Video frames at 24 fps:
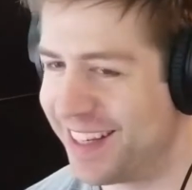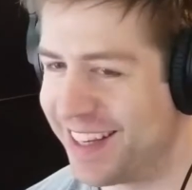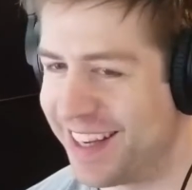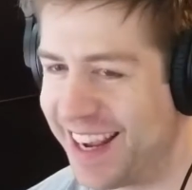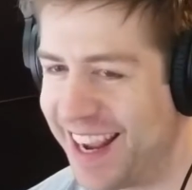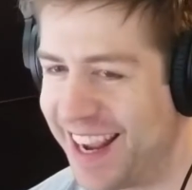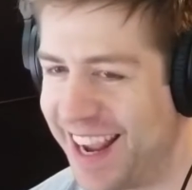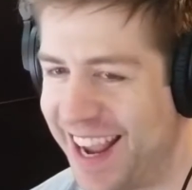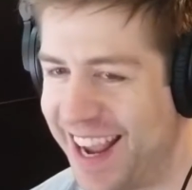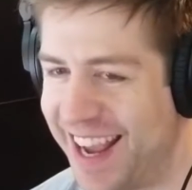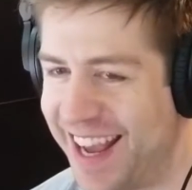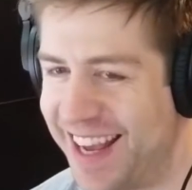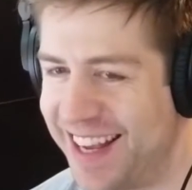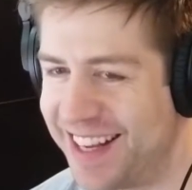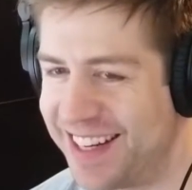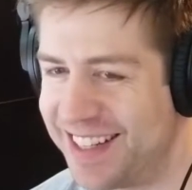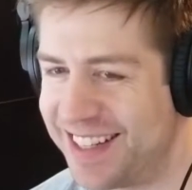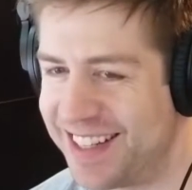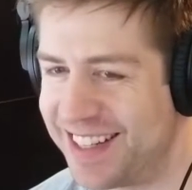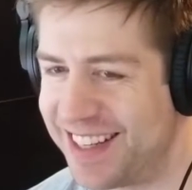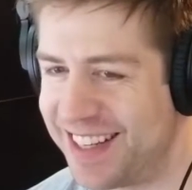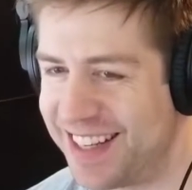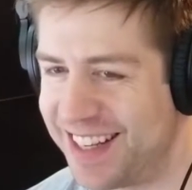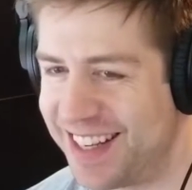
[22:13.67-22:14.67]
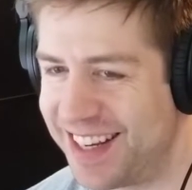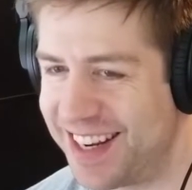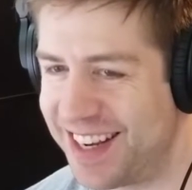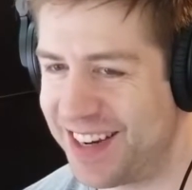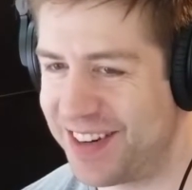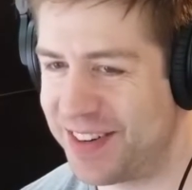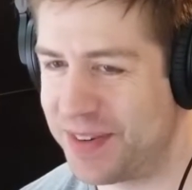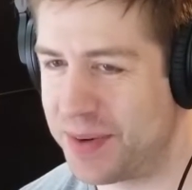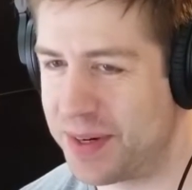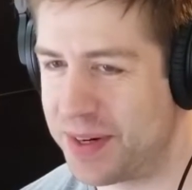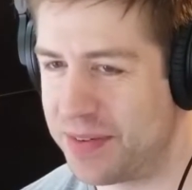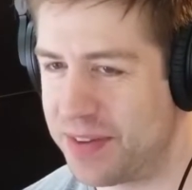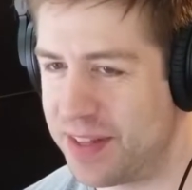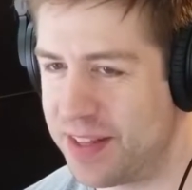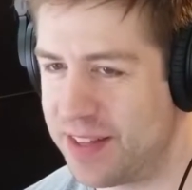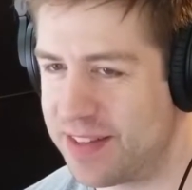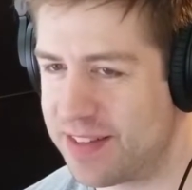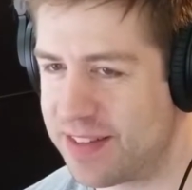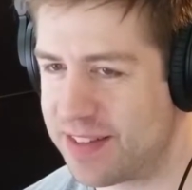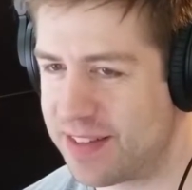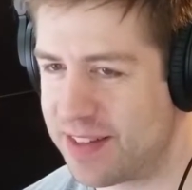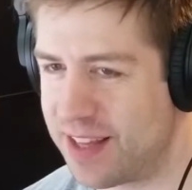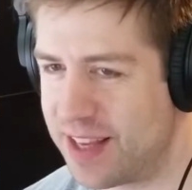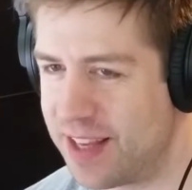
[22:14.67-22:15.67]
And, one of
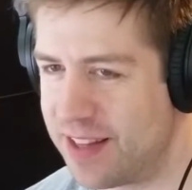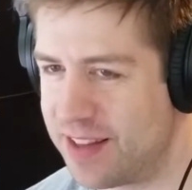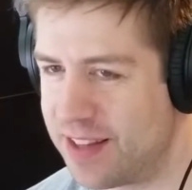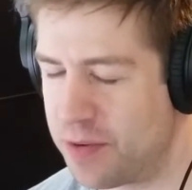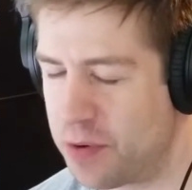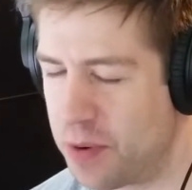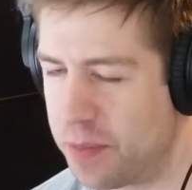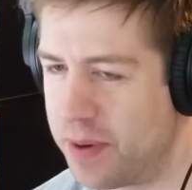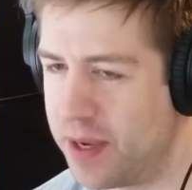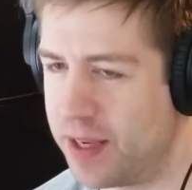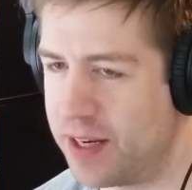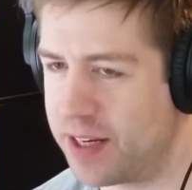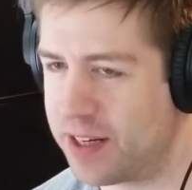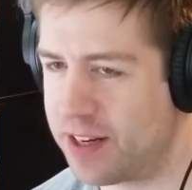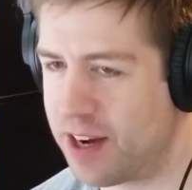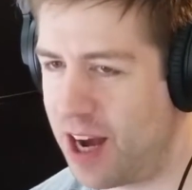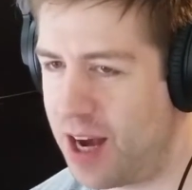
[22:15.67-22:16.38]
the repeated